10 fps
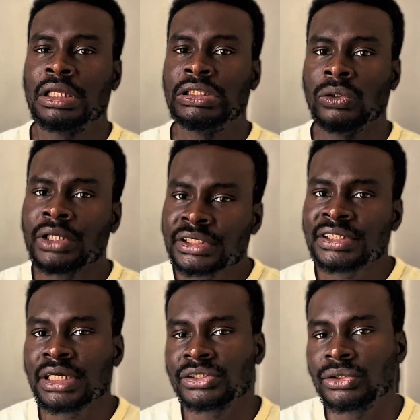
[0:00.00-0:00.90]
The only thing
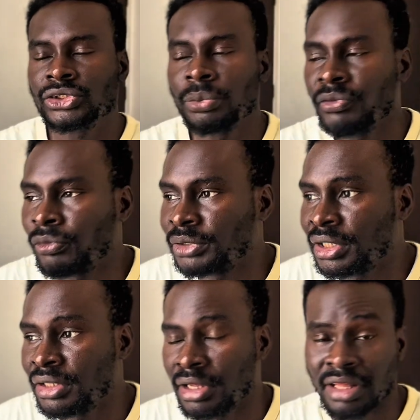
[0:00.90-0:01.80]
that is going to stop you from
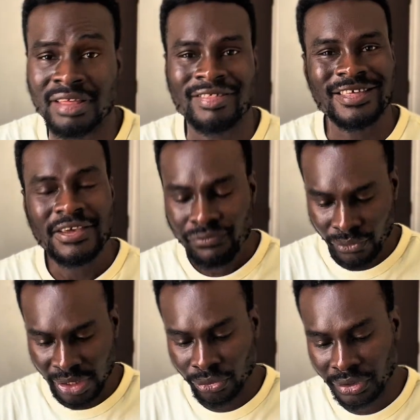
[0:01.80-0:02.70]
taking it again is if you
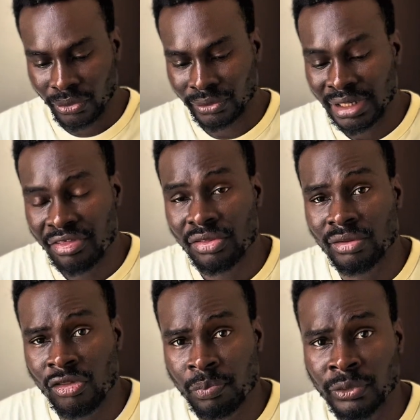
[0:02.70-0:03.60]
cannot recognize it on
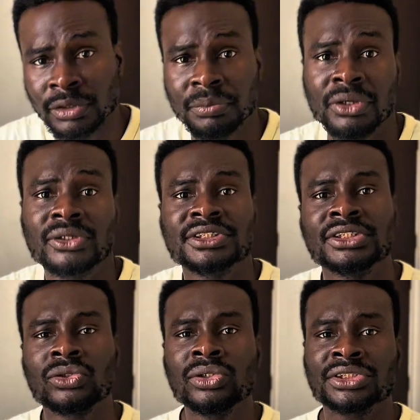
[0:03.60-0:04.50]
the spot, because
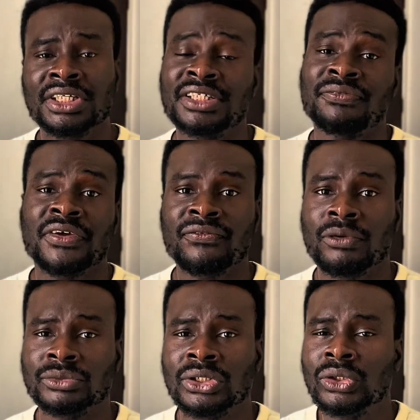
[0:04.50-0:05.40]
it's going to take different
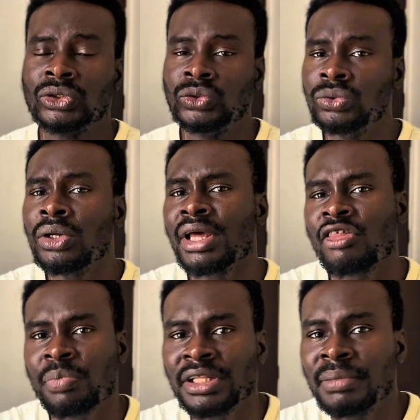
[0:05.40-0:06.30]
forms. Do not
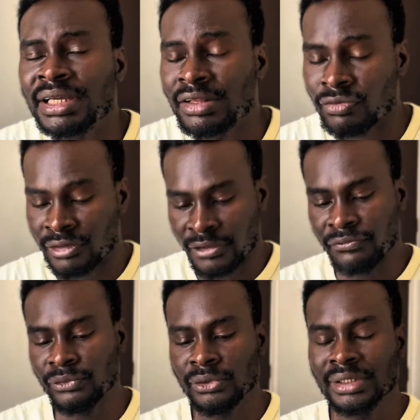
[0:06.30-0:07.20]
expect the market to give
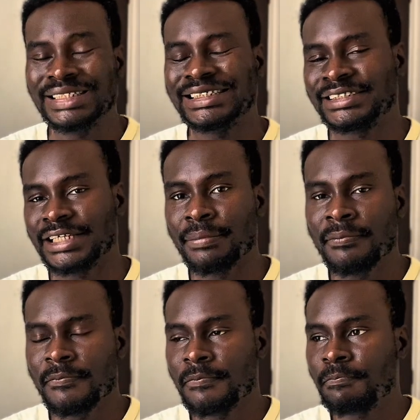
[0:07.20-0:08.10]
you the
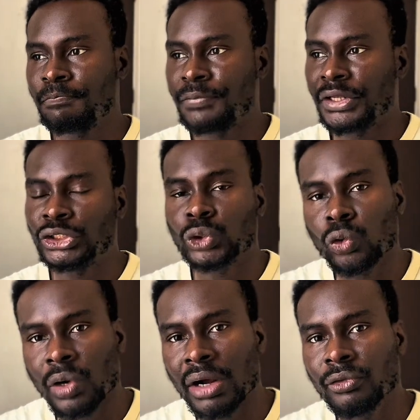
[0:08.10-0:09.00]
same
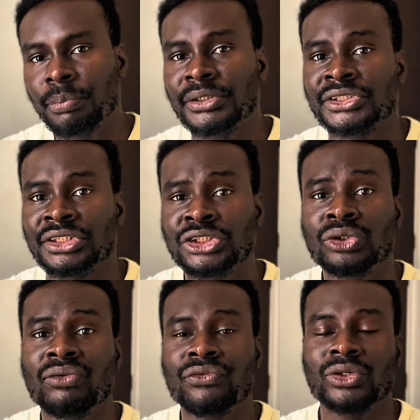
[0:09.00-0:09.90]
pictorial representation
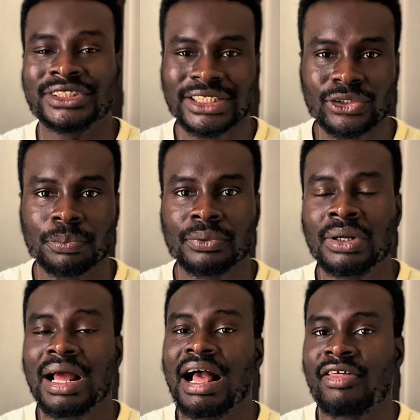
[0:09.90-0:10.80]
of your setup
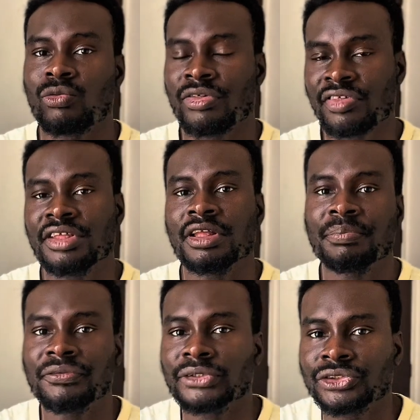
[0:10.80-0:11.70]
as was seen in the
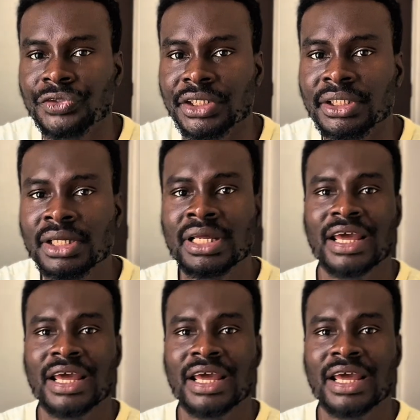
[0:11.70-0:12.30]
previous trade.